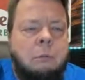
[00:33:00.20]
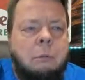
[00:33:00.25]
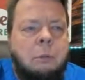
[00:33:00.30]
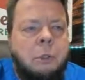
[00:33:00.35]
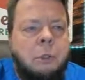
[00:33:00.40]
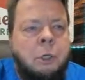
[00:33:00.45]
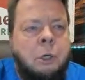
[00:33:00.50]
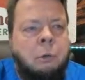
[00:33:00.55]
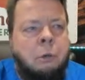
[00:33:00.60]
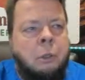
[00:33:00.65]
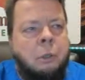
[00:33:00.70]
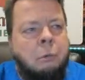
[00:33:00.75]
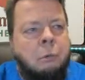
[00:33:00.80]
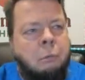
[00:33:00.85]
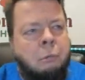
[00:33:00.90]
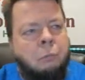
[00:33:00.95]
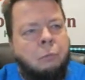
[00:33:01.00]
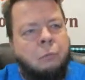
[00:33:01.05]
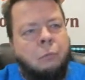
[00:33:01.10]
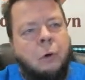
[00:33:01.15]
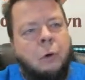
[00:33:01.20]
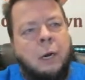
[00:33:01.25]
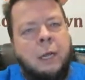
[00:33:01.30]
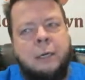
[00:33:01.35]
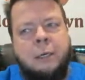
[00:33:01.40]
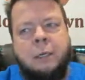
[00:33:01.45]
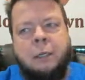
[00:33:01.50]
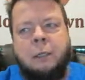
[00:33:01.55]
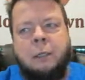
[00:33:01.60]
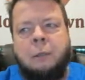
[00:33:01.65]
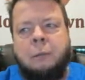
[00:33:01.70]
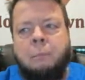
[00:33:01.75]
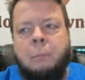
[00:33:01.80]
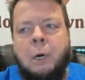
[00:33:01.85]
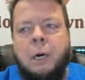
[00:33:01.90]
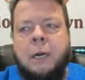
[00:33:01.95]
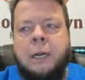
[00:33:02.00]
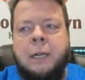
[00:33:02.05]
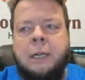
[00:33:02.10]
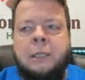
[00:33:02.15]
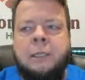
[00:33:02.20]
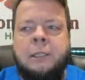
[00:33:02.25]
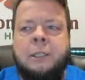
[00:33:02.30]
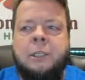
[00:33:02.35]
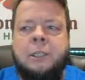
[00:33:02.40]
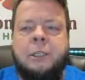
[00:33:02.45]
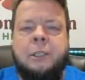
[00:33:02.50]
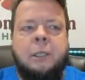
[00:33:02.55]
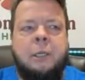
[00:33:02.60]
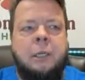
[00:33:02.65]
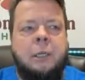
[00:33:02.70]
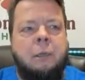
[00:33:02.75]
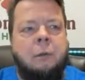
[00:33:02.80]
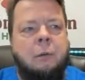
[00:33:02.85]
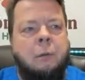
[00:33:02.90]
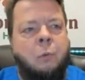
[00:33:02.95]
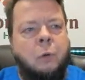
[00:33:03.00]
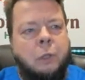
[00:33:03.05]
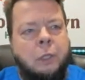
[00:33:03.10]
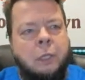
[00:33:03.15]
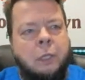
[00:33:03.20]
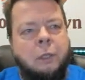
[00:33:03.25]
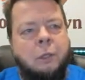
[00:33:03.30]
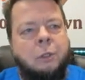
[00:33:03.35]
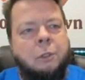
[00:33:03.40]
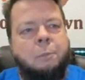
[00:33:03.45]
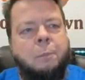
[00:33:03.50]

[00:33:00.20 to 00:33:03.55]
you know you relate to the meridians within those